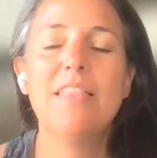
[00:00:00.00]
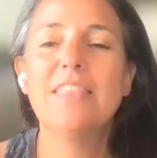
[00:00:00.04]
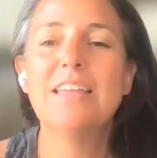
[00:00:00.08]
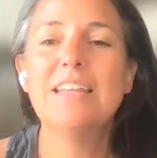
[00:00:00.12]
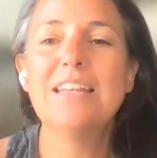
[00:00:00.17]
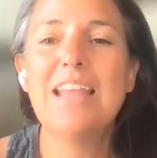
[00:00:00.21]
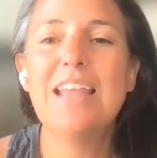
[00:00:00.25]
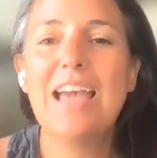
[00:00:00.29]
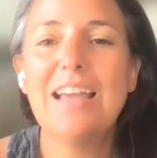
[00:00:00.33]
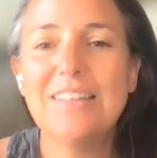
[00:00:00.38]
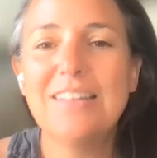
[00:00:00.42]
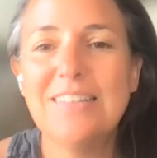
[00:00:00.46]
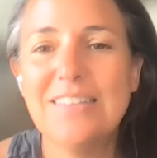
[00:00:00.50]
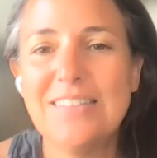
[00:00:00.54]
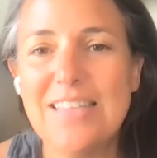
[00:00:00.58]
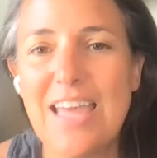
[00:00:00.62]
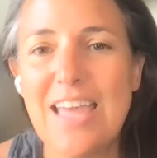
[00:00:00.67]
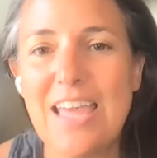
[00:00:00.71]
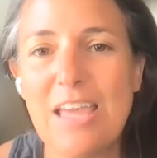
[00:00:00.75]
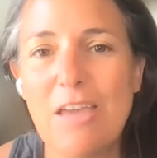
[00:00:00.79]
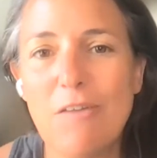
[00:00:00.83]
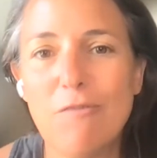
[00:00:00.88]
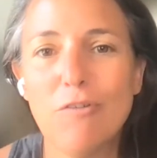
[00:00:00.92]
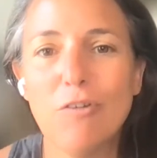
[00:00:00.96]
The next
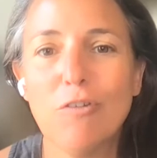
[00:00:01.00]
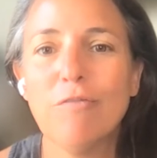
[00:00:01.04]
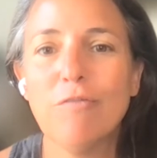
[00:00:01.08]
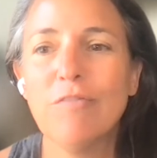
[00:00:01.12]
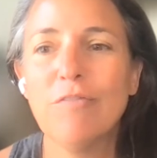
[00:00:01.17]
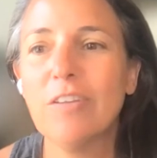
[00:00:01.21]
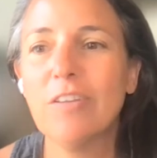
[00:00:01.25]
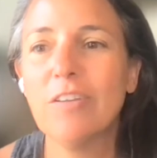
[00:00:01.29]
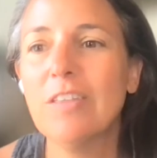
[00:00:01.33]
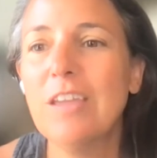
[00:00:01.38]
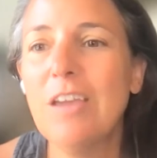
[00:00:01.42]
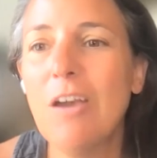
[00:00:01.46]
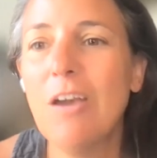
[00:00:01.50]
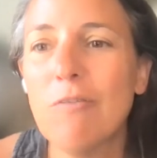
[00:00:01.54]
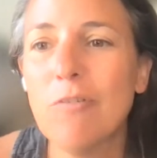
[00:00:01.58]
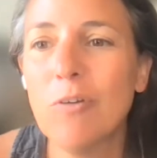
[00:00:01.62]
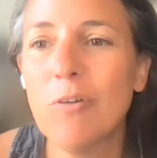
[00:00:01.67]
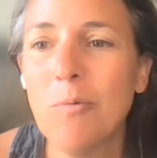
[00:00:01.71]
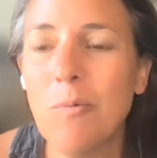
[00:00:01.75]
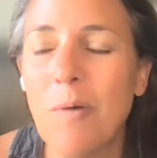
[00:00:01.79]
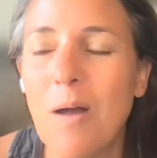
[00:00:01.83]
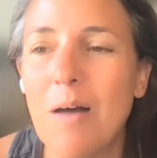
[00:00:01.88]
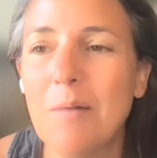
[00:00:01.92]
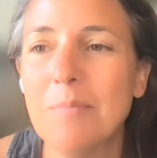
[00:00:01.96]
thing, if you're feeling
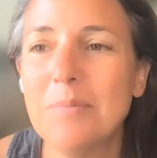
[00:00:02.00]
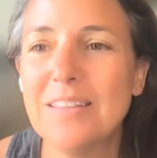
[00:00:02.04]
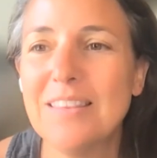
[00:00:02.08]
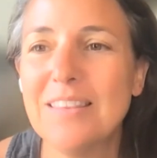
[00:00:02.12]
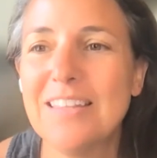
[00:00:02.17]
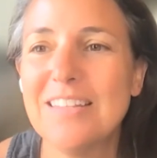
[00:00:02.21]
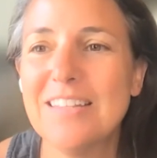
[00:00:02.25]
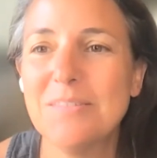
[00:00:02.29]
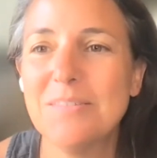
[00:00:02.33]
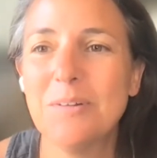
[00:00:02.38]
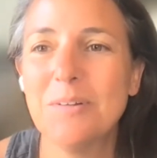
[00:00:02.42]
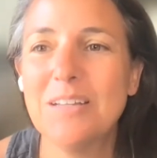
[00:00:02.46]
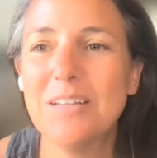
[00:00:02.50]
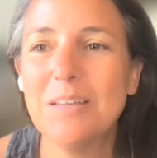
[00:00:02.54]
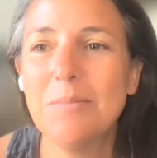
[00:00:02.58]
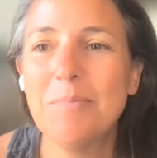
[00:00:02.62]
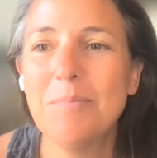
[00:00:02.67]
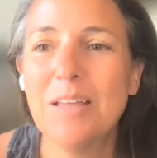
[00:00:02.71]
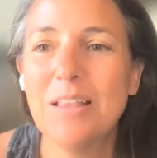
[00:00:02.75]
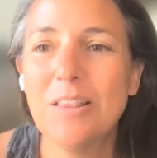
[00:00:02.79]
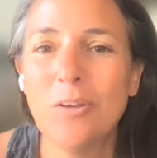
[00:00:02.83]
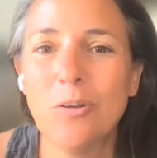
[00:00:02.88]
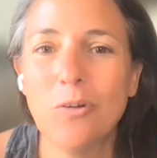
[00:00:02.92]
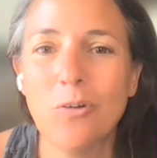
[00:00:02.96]
overwhelmed, and this one can
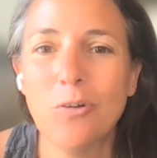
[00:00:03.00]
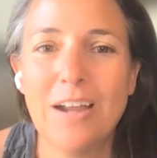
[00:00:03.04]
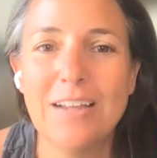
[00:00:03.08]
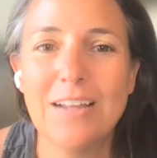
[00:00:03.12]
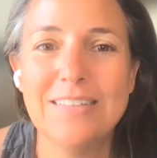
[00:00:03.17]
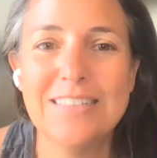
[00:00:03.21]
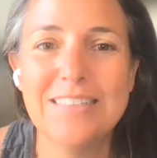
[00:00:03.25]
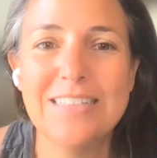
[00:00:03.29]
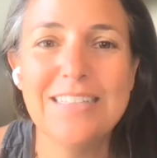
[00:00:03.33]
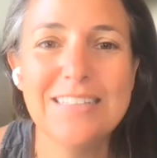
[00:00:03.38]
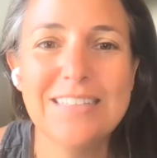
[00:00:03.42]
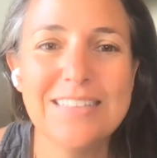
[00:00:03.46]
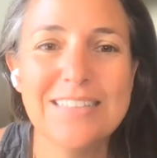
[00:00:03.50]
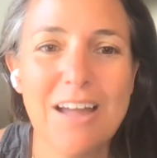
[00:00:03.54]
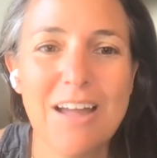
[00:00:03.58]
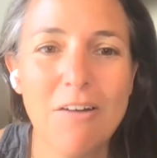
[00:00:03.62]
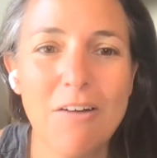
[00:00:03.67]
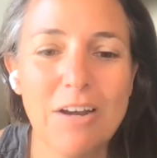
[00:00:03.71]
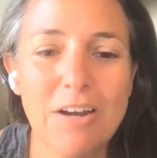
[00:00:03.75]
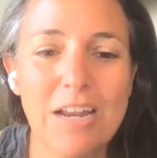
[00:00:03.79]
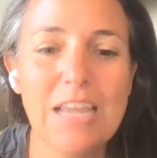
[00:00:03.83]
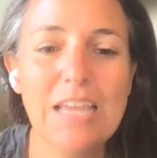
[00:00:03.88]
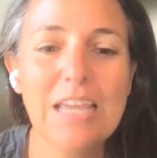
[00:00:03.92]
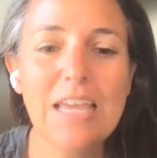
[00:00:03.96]
be a little crazy
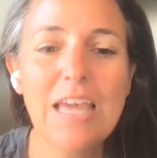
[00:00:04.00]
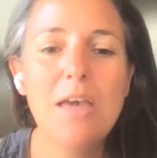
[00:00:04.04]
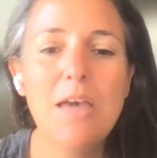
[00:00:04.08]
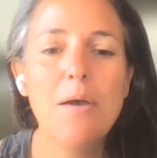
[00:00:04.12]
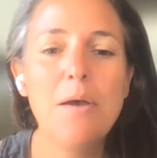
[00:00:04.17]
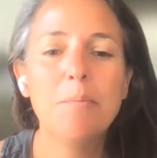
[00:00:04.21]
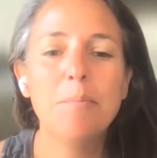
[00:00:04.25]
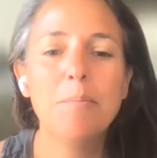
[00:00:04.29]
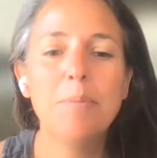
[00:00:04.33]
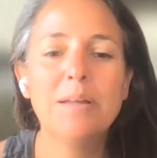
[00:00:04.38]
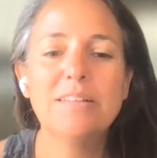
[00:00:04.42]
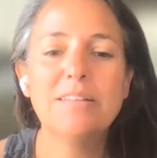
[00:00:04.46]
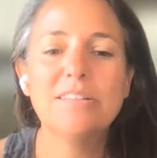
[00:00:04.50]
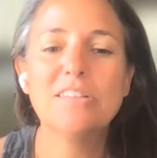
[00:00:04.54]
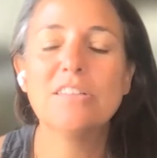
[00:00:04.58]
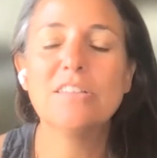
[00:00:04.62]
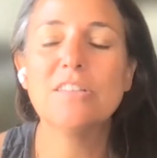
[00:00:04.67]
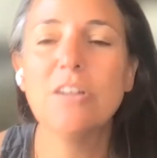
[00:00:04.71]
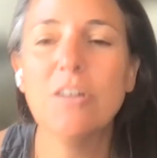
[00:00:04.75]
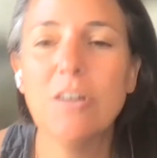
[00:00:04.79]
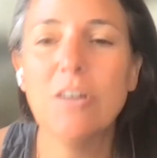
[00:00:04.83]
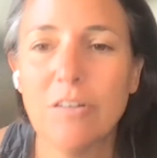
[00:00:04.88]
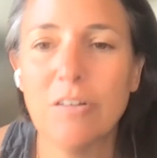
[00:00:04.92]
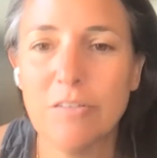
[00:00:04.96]
sounding, but
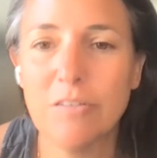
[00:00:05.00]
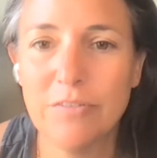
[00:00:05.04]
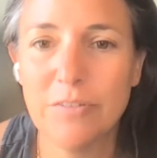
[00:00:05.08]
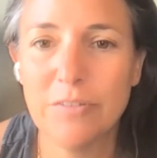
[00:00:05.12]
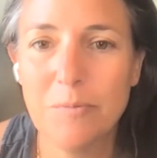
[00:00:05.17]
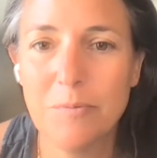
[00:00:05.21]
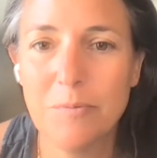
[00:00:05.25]
serve.